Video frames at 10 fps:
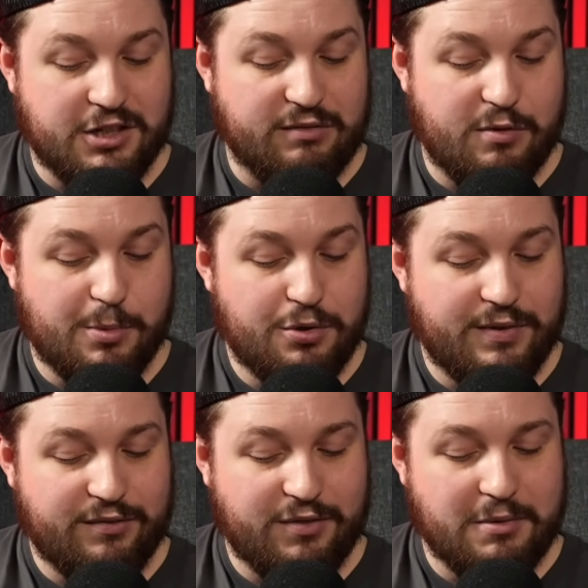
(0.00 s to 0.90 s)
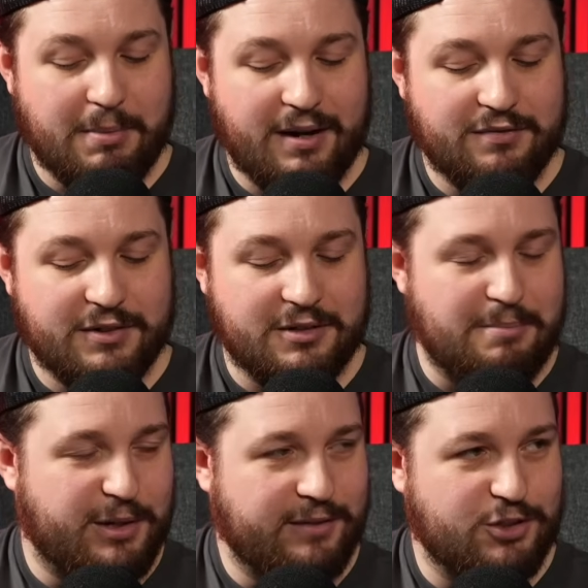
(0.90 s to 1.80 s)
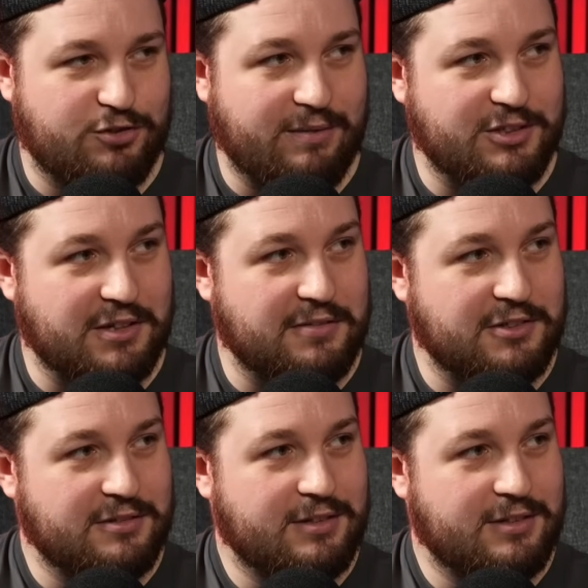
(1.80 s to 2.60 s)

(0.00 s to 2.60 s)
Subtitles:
You can remove it from the battlefield and put it in strat reserves.